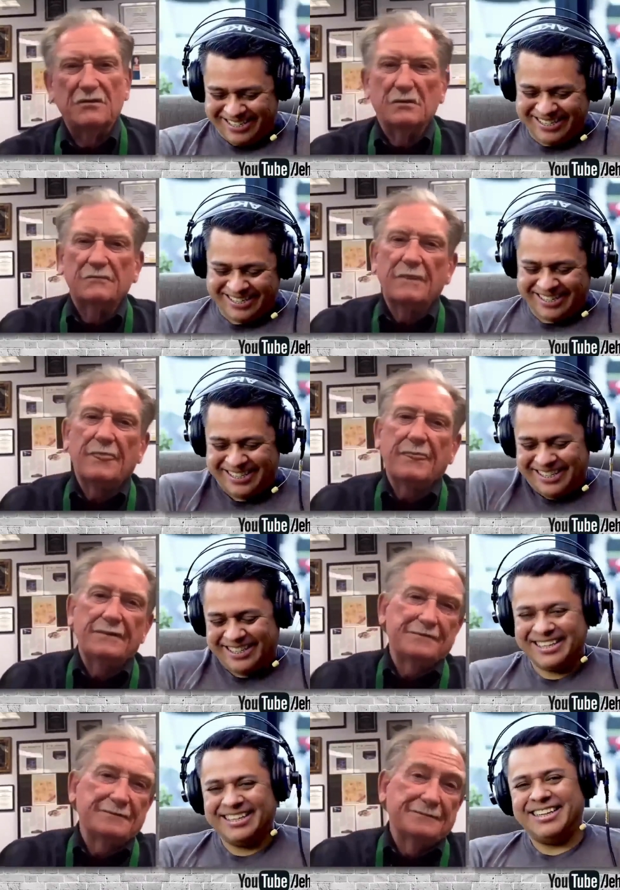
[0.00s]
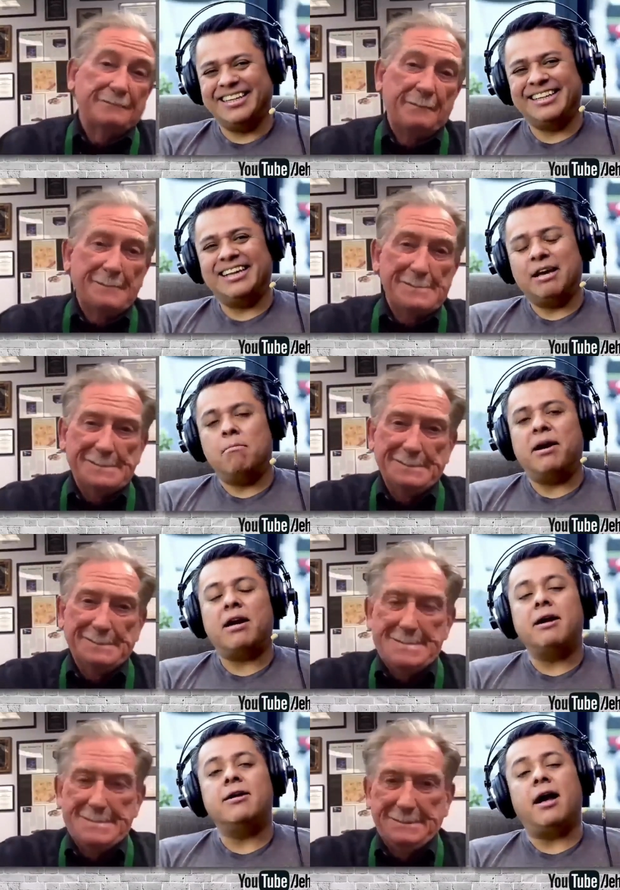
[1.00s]
Speaker 1: of humor. But
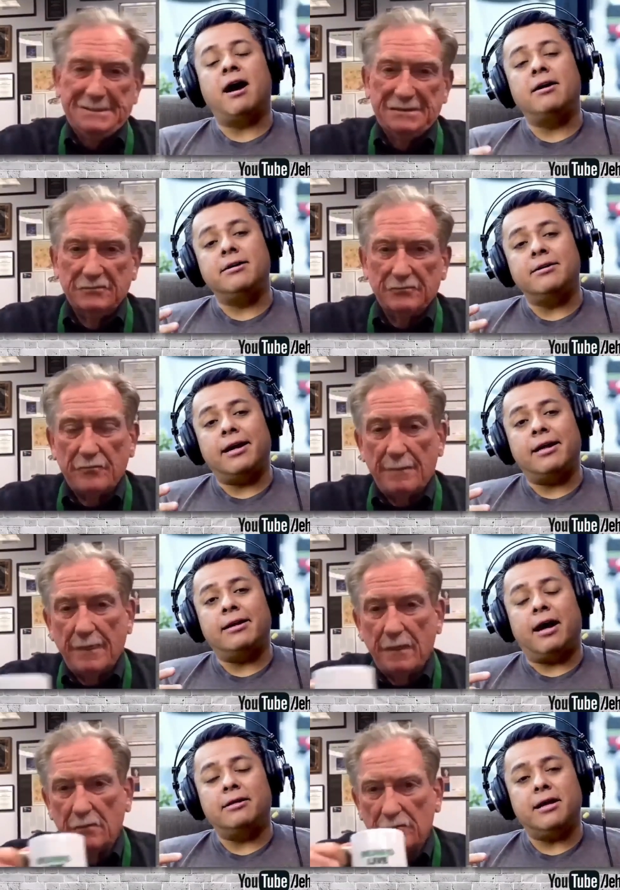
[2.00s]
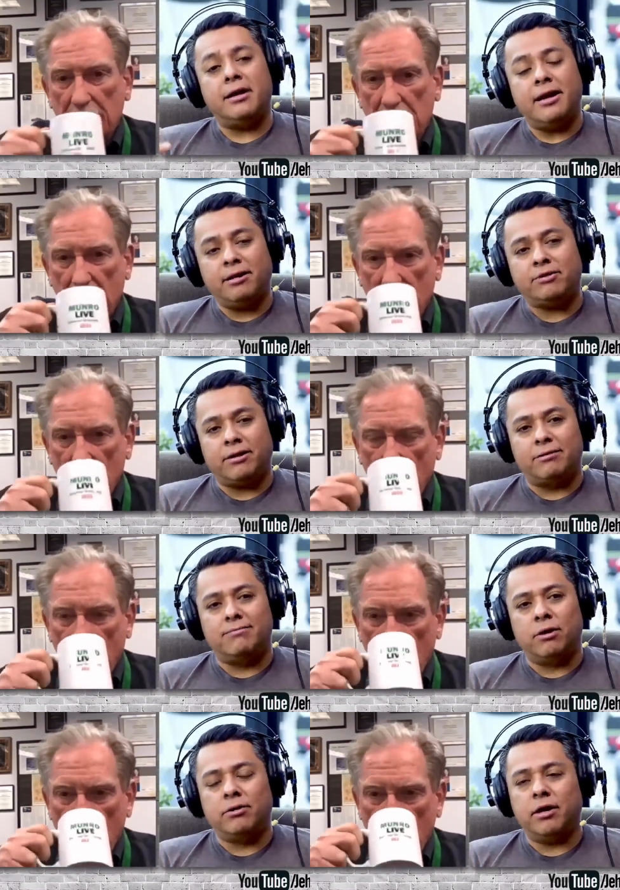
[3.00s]
on on uh, on the electrical
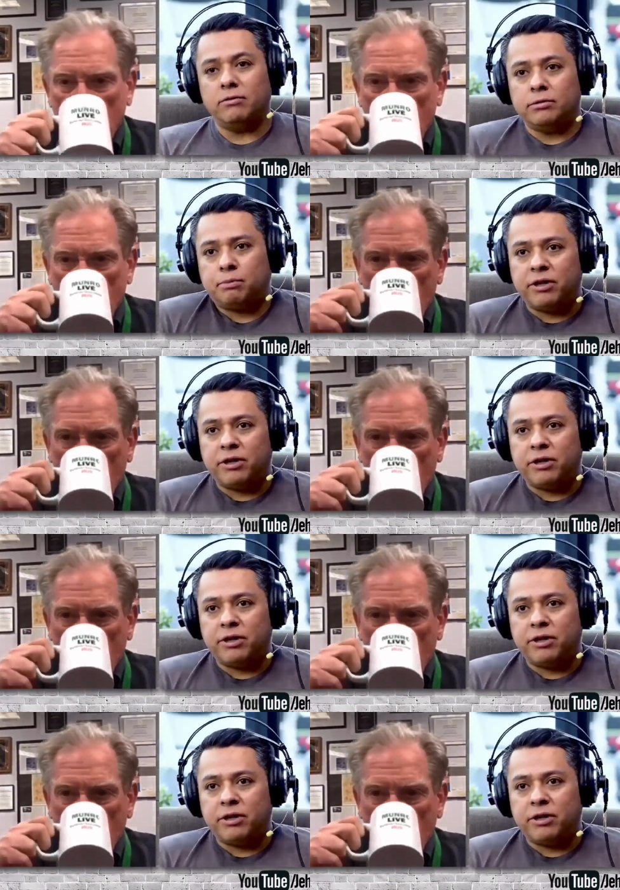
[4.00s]
mode, it was